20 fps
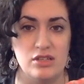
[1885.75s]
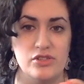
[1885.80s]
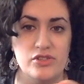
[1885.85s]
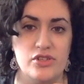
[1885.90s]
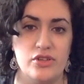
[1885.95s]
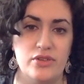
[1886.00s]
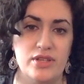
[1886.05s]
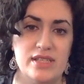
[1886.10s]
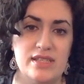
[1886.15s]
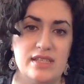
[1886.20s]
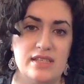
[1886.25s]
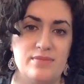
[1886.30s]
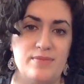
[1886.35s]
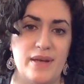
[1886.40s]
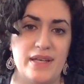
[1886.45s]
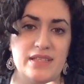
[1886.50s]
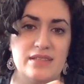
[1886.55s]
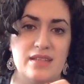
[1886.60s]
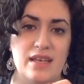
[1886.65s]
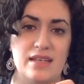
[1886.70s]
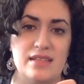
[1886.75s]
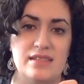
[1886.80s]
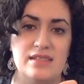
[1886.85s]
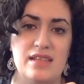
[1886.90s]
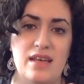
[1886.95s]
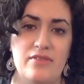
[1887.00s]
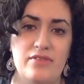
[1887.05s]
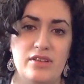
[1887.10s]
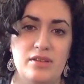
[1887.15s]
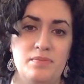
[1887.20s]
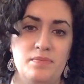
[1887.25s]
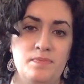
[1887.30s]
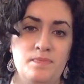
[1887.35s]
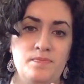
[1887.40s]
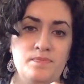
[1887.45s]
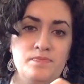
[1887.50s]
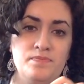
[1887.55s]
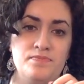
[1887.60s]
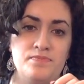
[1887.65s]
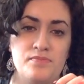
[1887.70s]
So this is my size seven
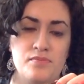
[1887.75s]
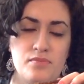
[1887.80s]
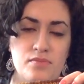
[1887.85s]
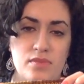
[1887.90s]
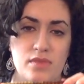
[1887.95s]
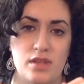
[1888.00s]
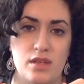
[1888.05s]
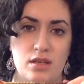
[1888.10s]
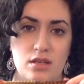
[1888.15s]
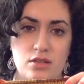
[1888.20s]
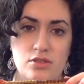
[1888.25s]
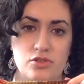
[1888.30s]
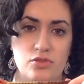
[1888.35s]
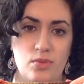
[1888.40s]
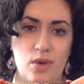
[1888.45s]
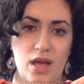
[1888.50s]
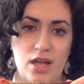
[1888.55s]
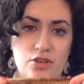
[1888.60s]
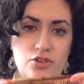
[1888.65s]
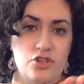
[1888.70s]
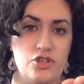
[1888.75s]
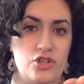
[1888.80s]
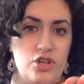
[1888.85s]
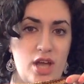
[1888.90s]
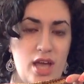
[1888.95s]
swatch,